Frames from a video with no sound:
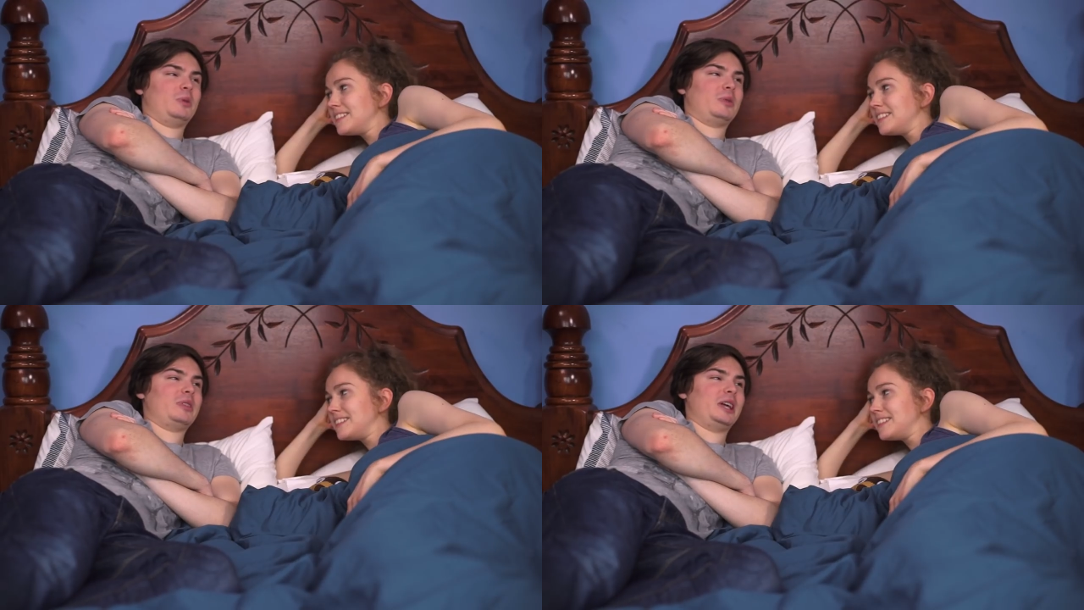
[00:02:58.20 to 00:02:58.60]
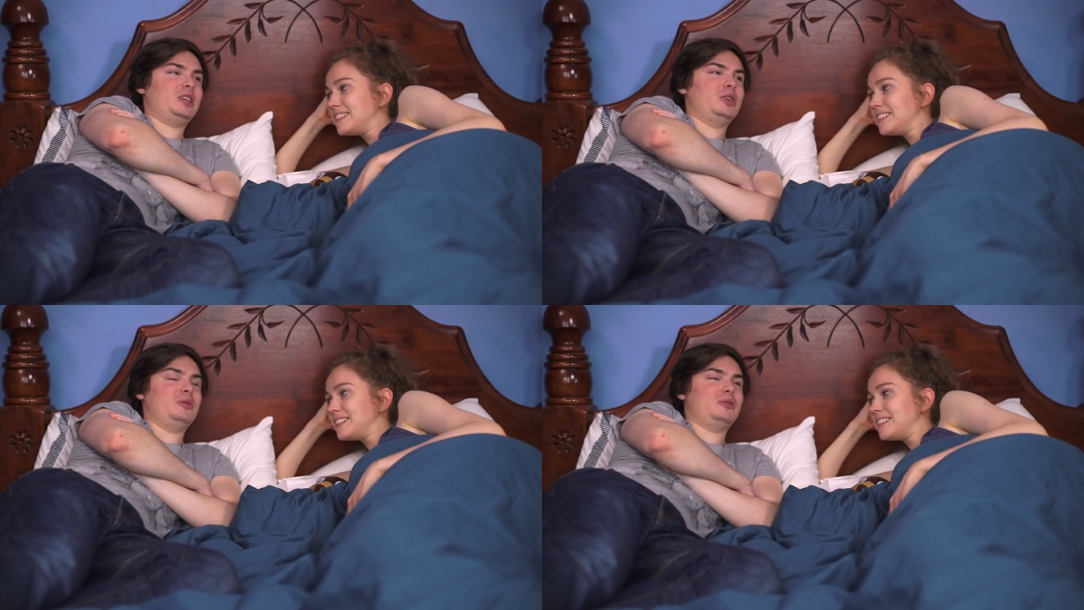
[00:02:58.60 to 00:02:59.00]

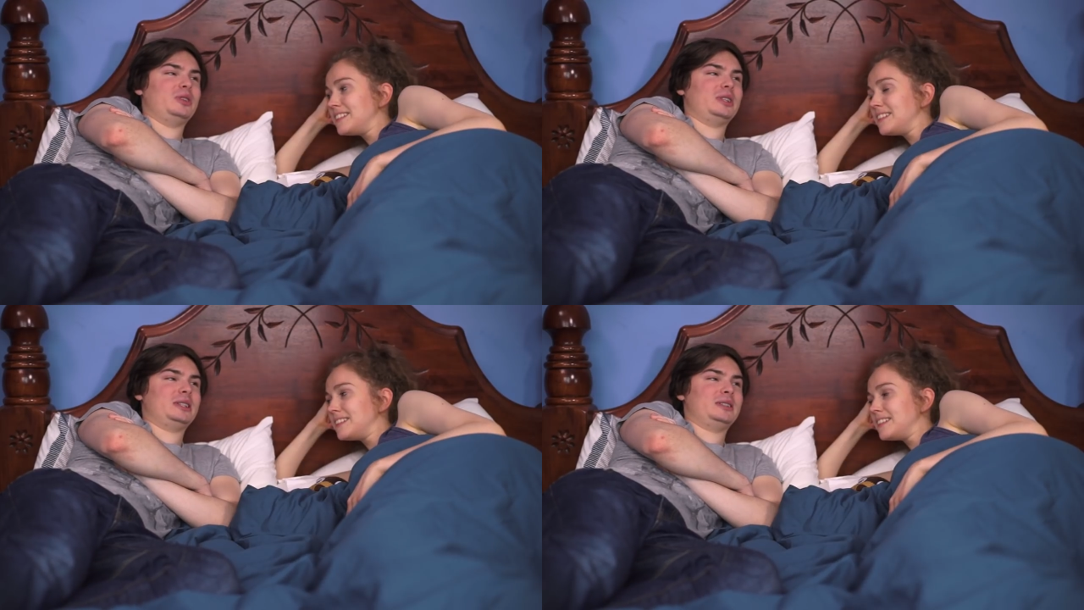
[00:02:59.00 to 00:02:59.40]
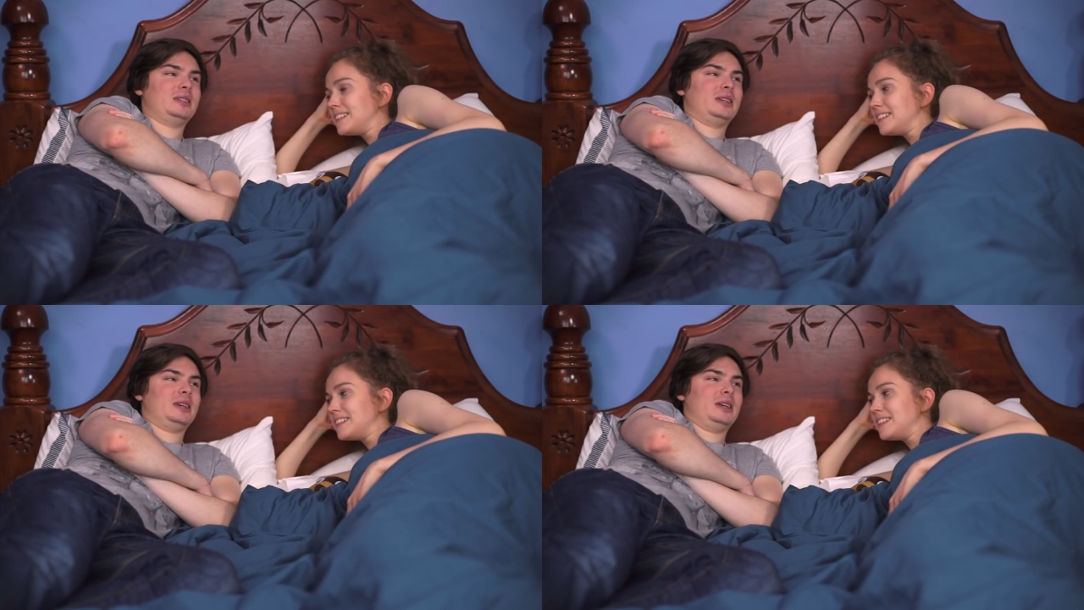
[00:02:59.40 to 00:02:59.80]
Speaker 1: thank you for
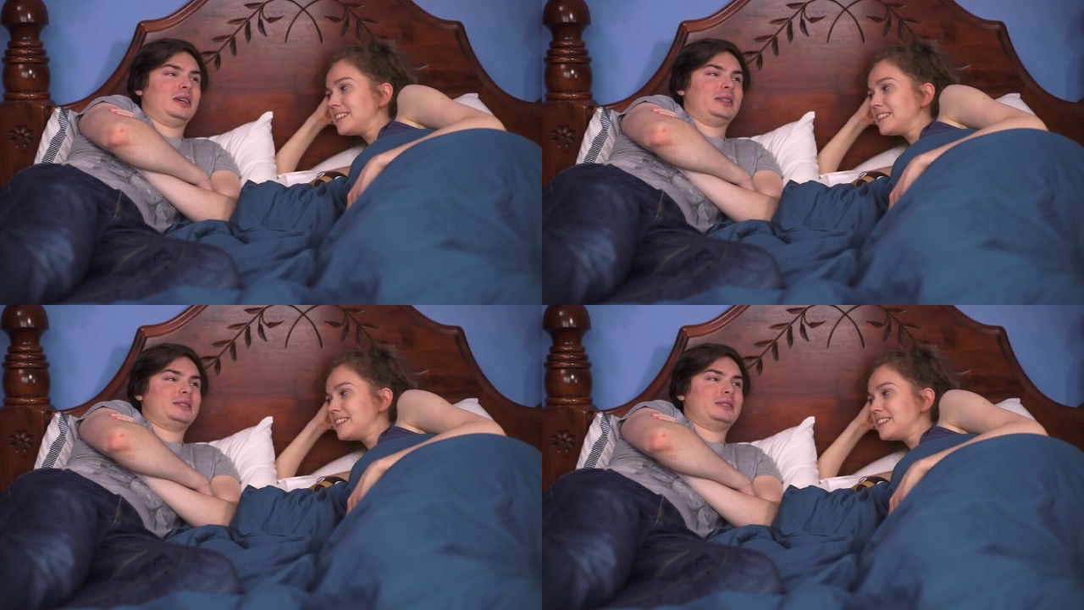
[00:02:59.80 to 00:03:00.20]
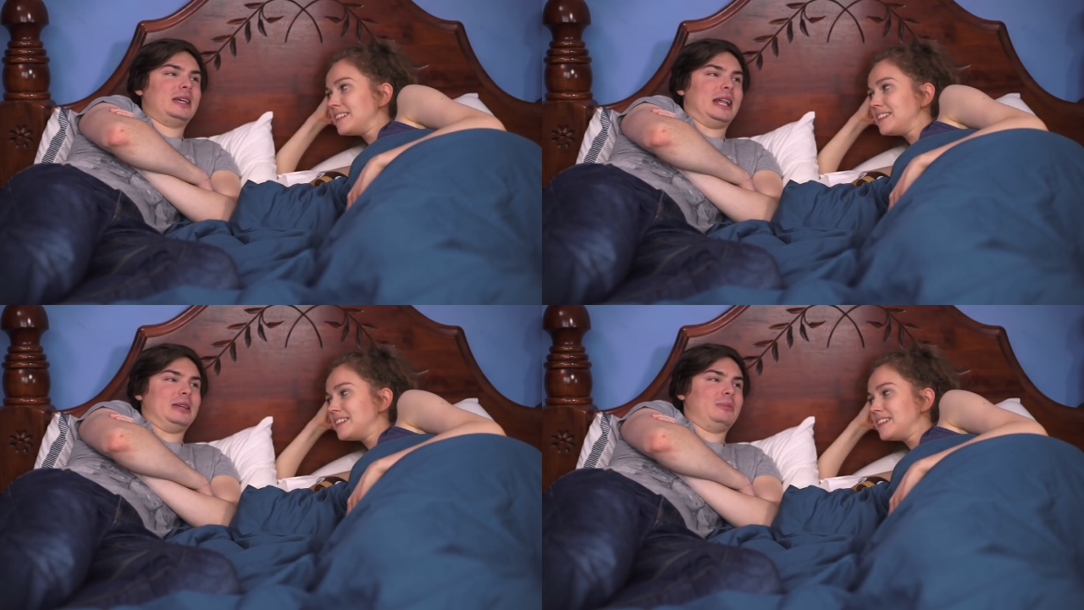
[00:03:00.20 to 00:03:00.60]

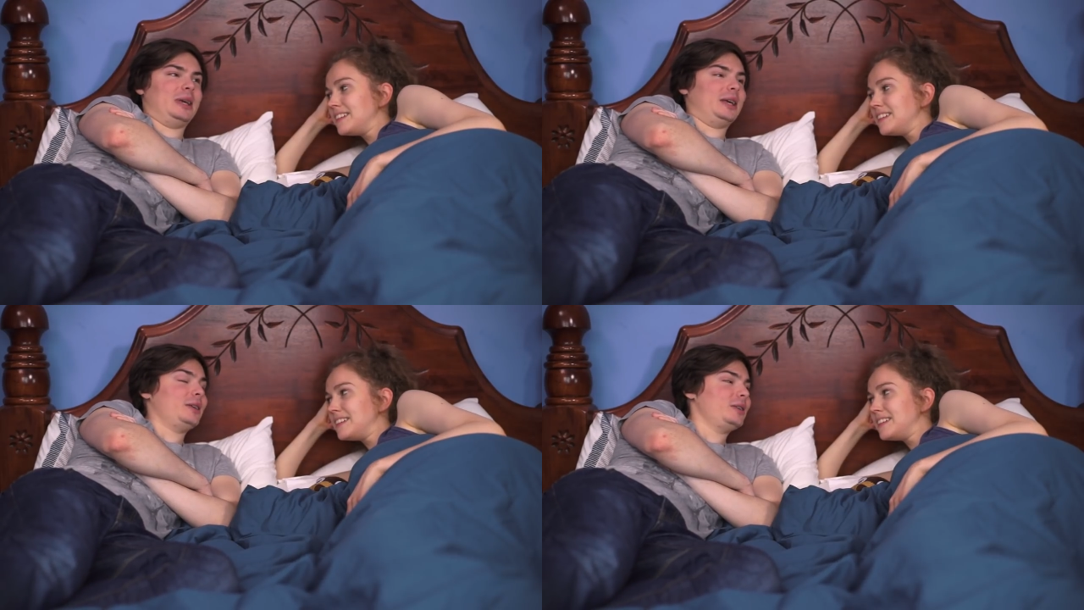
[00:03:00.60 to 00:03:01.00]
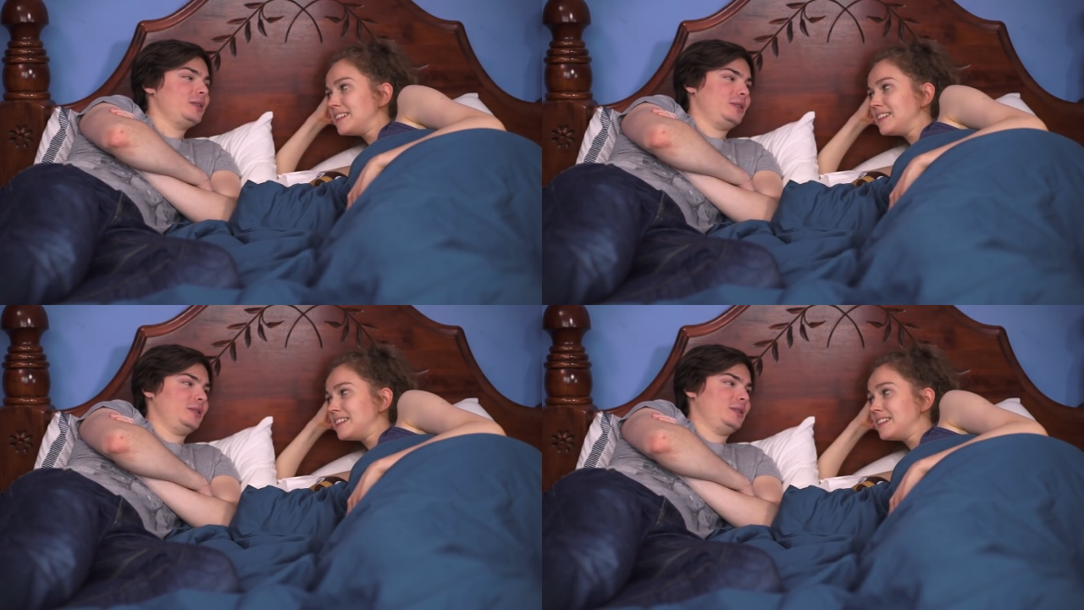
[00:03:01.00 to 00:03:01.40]
telling me
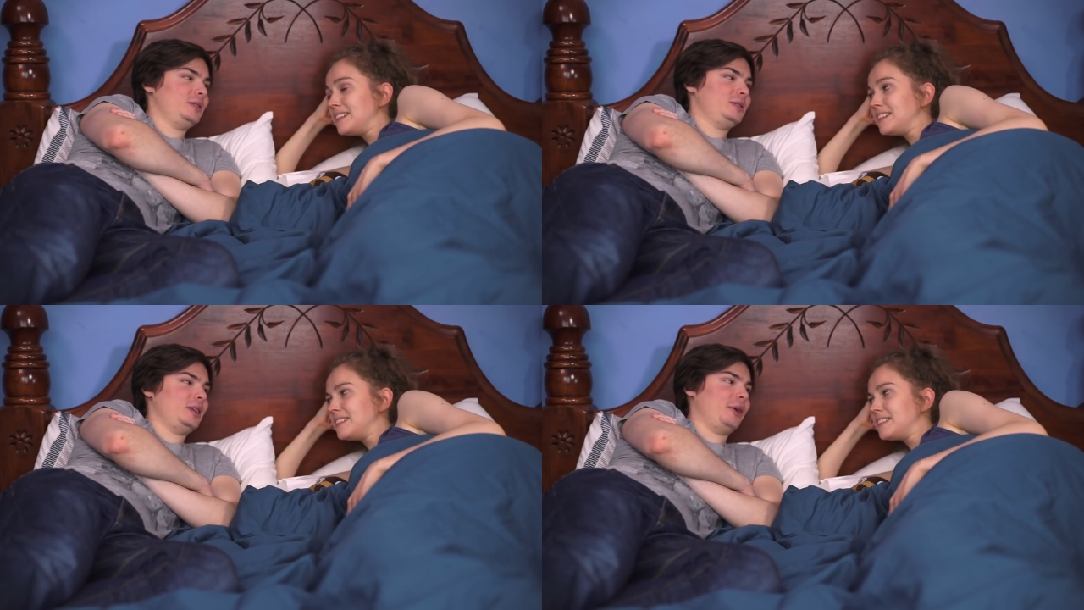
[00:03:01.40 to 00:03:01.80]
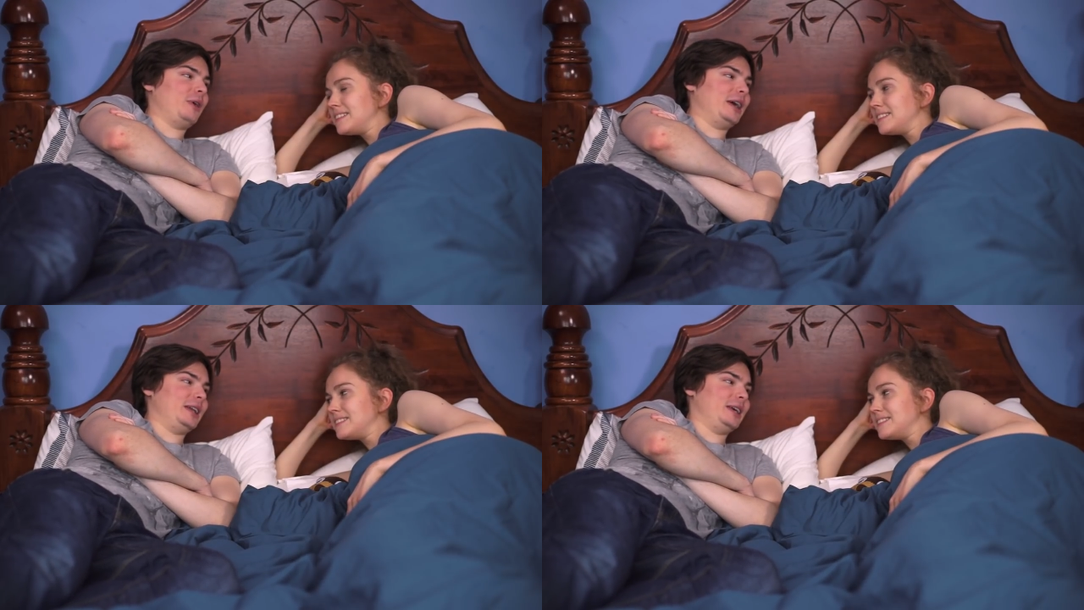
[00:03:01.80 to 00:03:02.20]

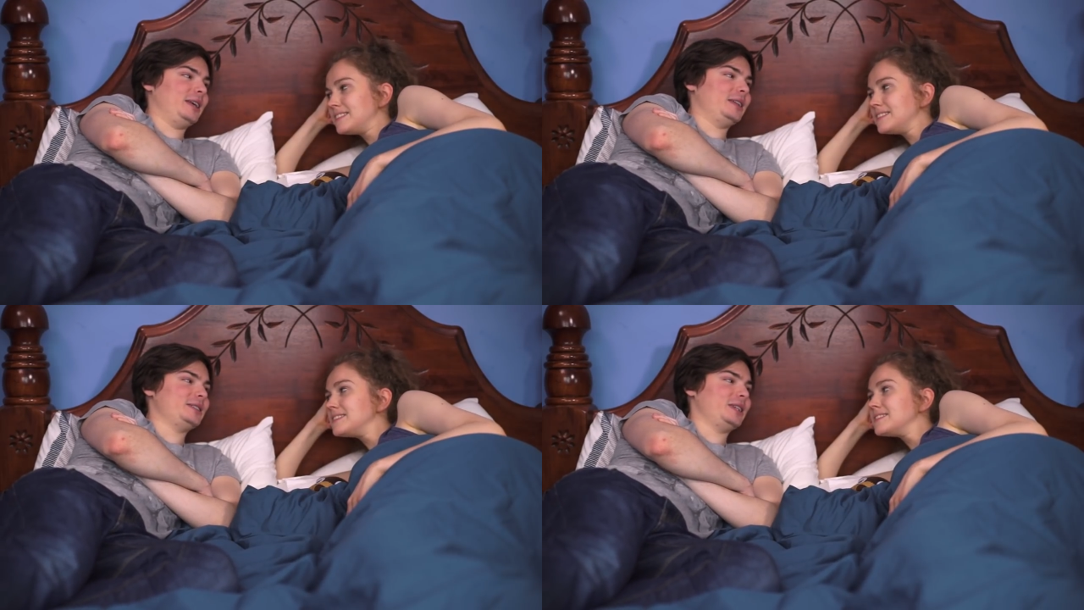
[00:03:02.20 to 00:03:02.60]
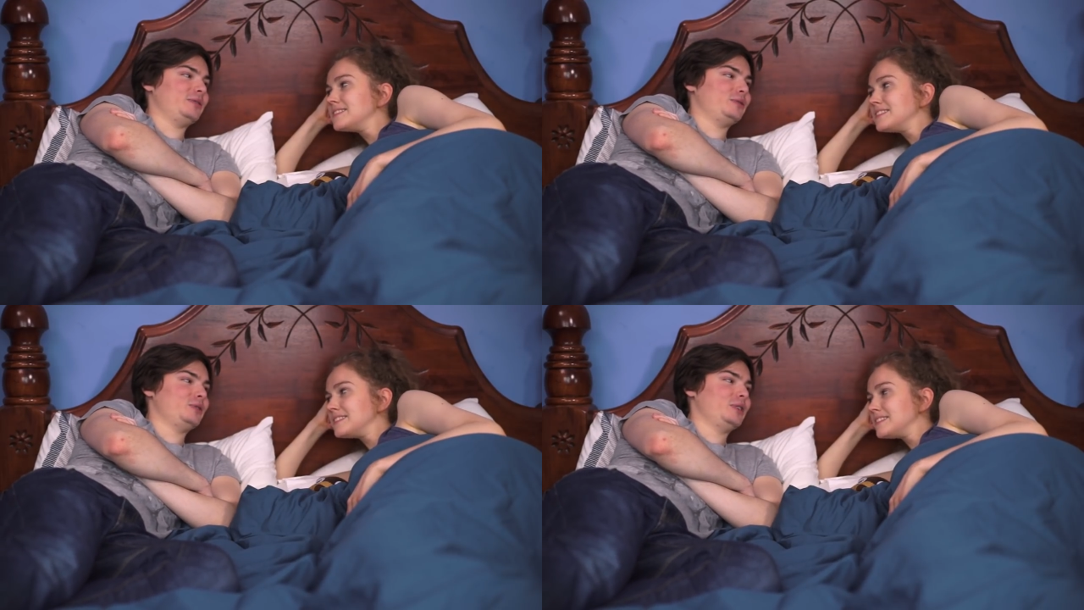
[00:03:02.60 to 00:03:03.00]
directly instead of